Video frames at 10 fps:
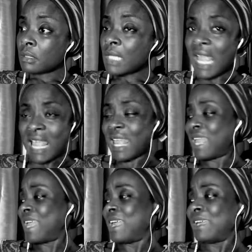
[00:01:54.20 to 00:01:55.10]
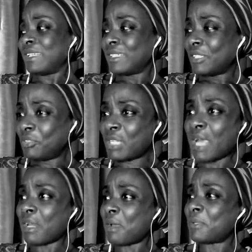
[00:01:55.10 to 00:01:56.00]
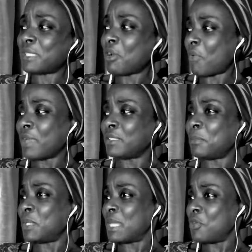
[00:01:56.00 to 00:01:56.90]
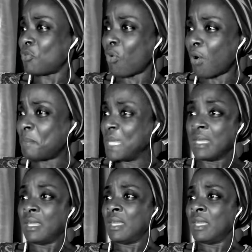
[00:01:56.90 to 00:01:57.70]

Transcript: Yeah. You just get up and say your wife's sleeping, then you call me.